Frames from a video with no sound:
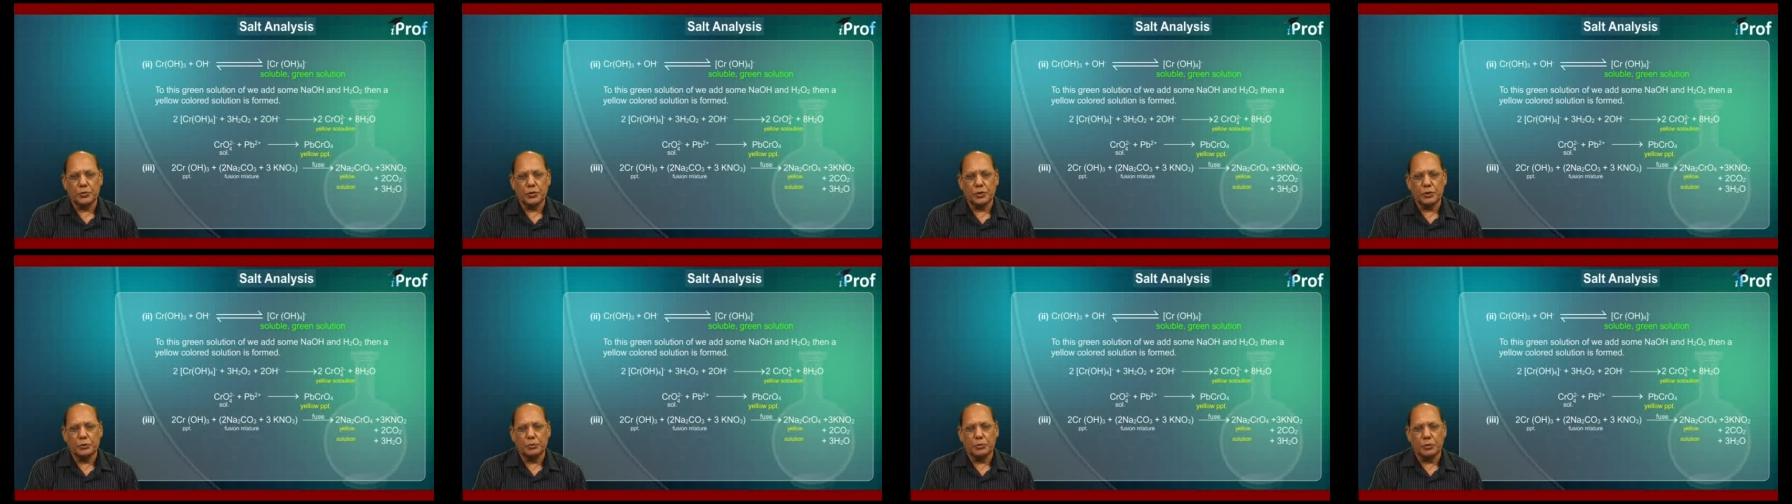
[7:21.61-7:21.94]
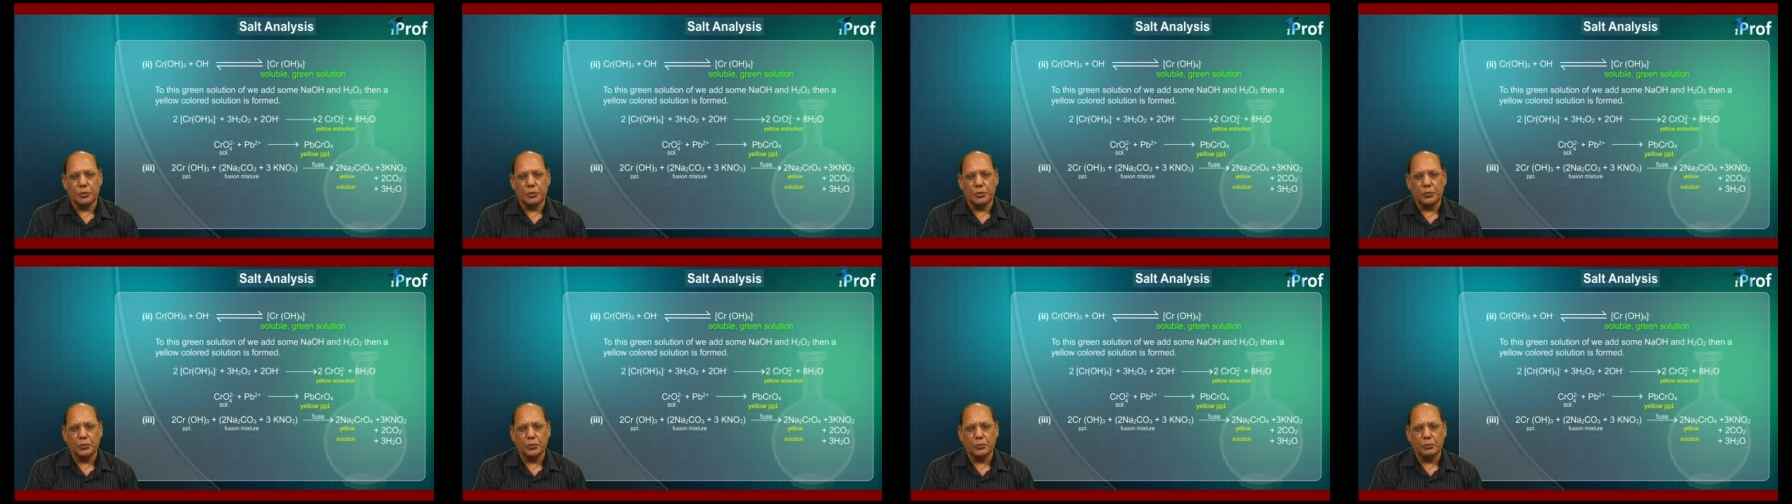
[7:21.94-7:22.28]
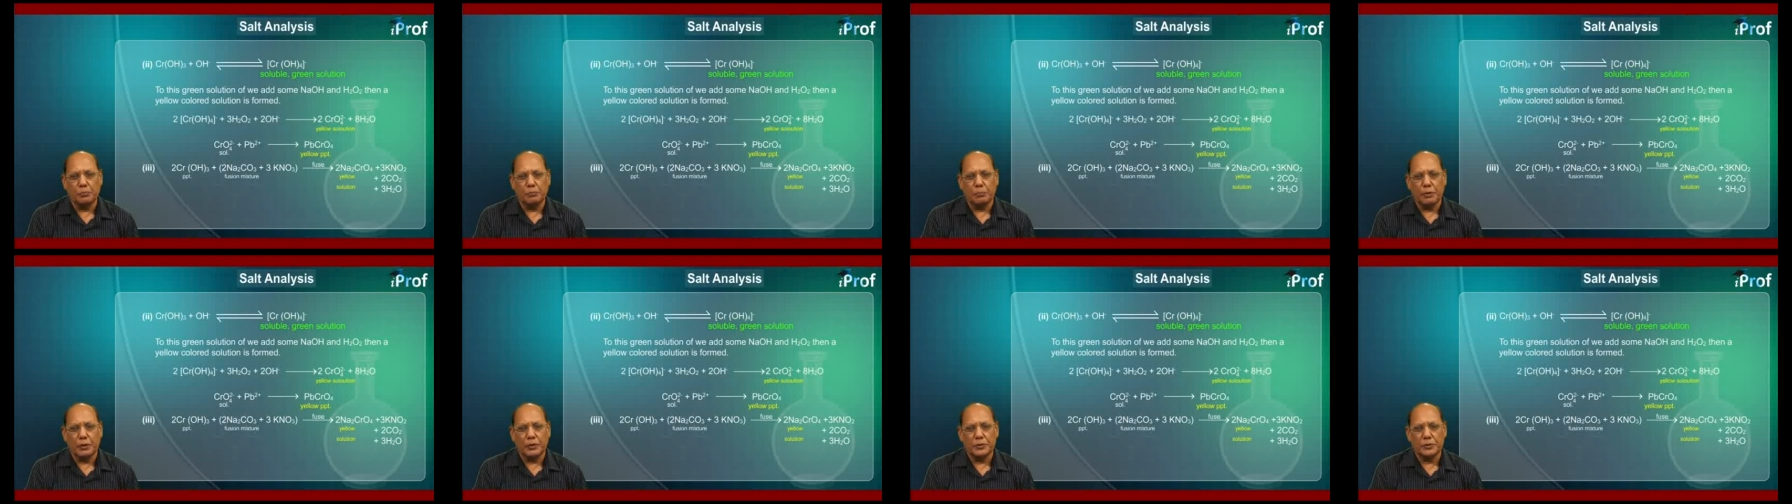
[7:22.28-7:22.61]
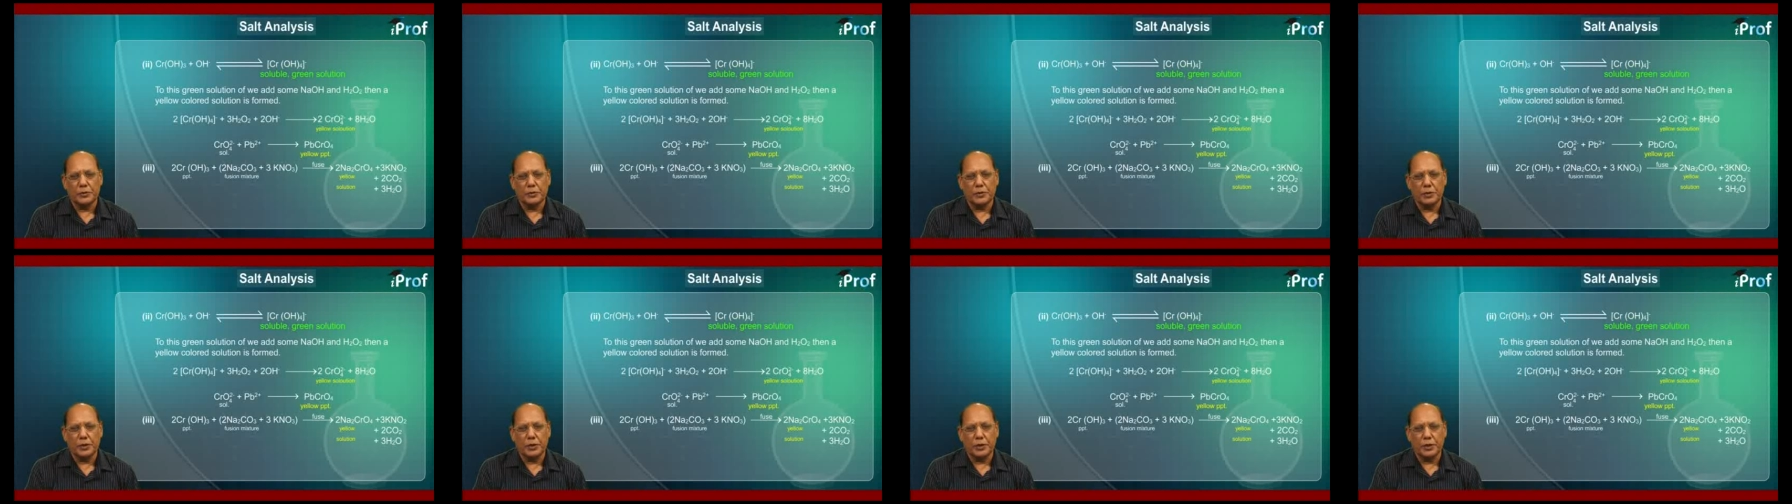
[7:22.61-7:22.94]
CO2 plus
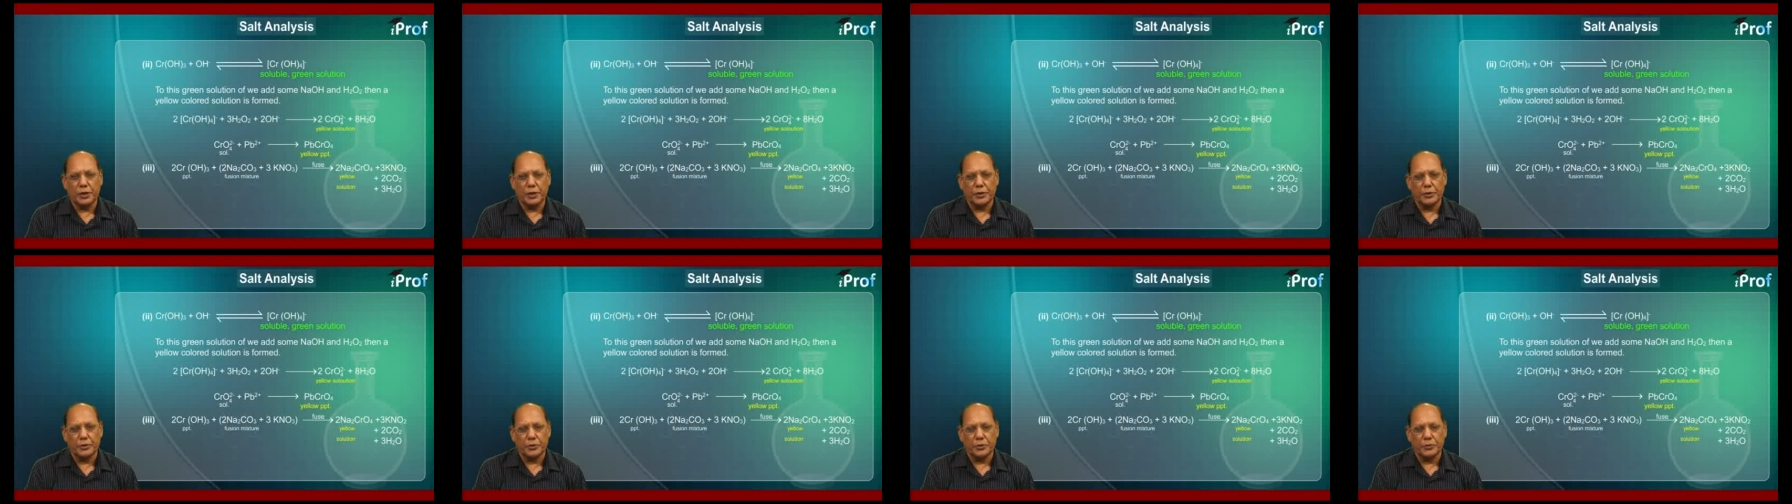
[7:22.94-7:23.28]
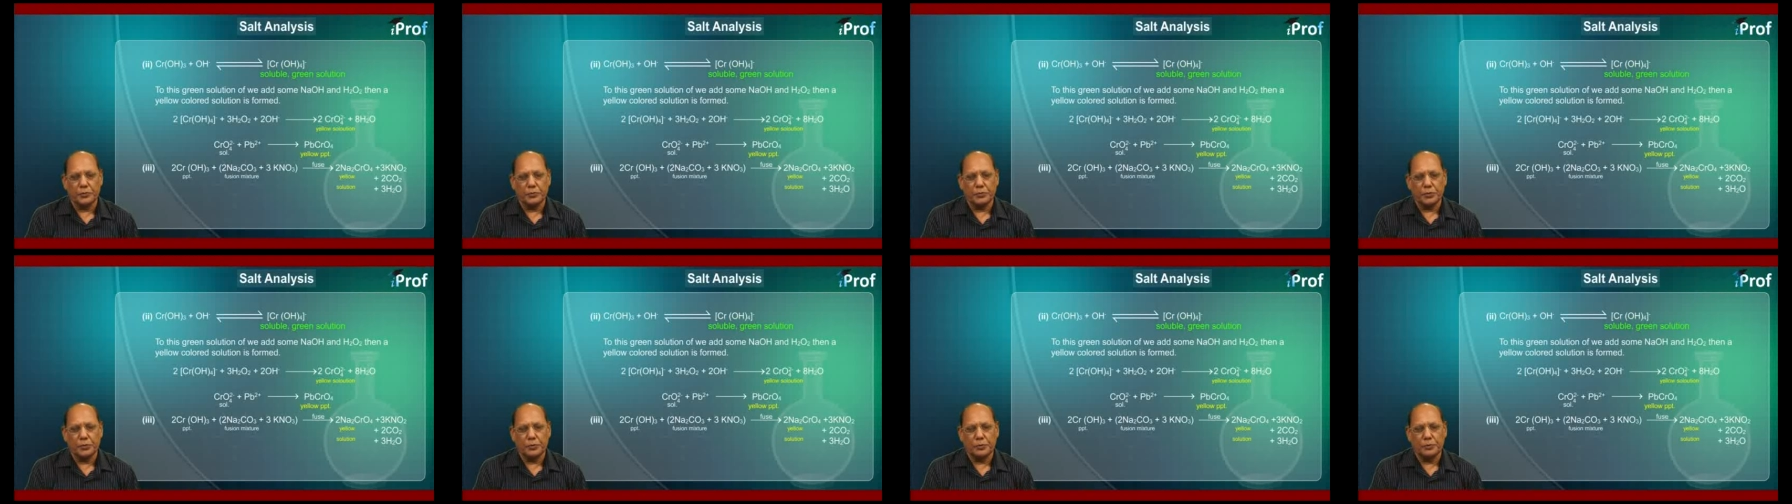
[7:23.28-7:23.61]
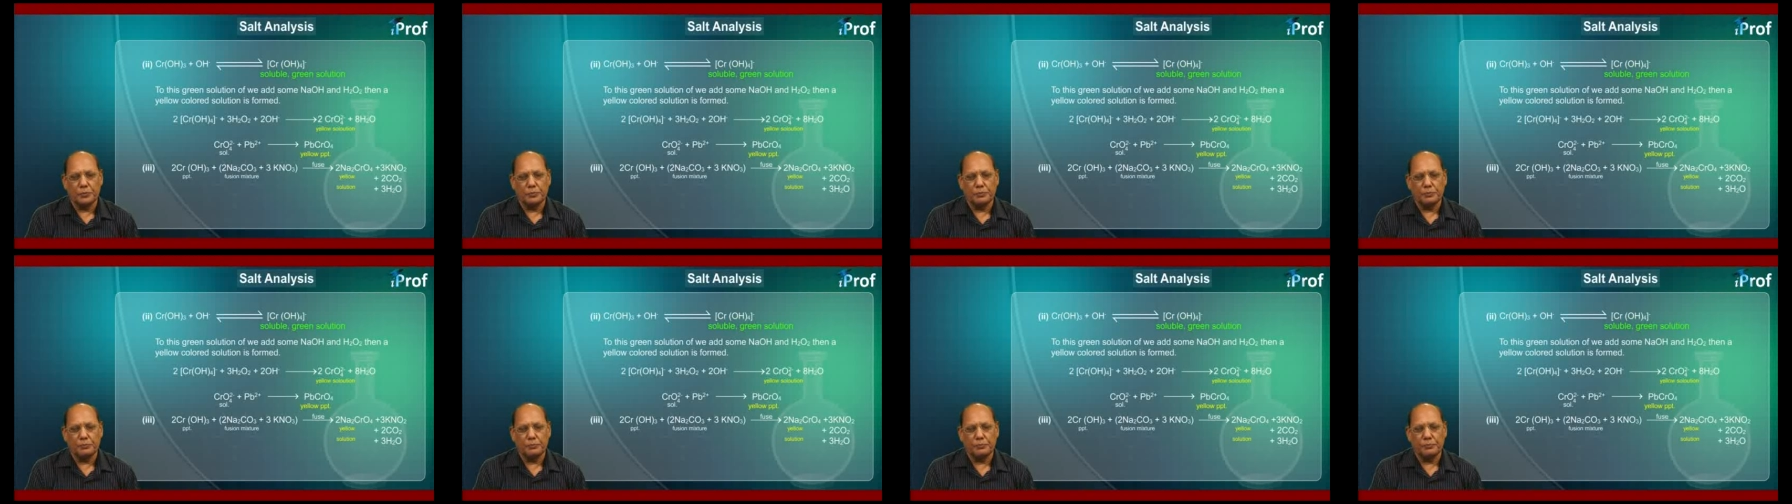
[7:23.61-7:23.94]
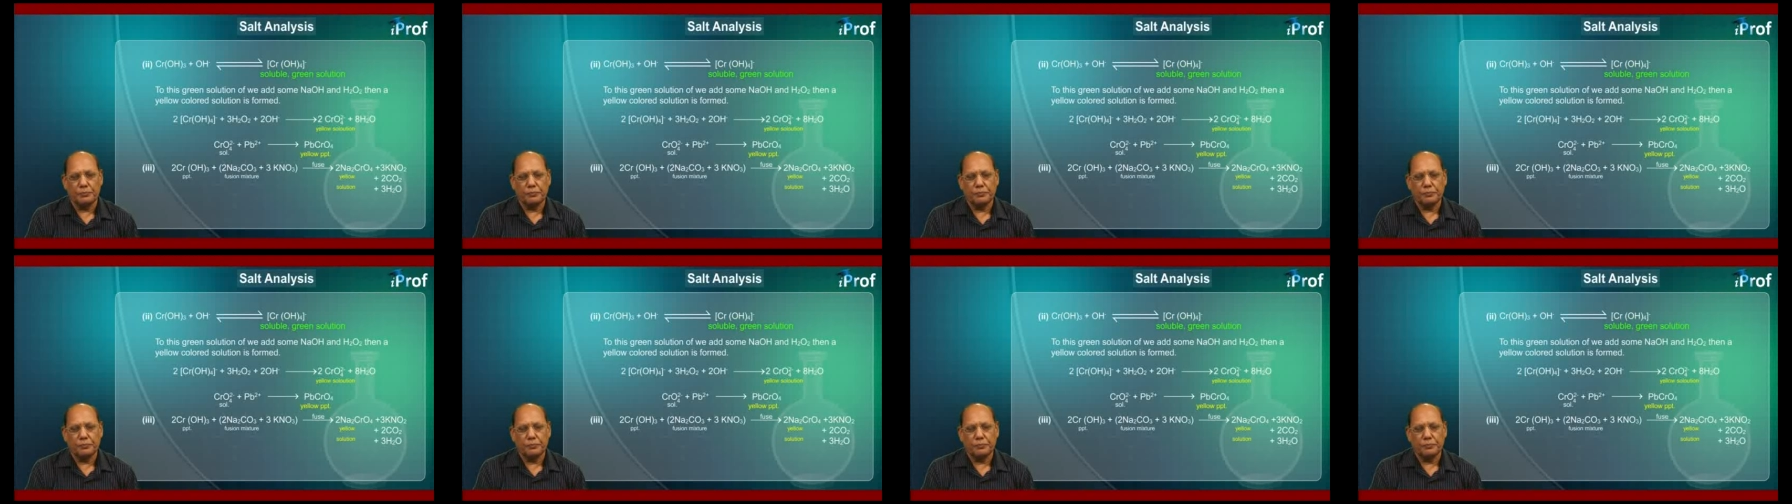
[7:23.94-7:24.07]
3 H2O.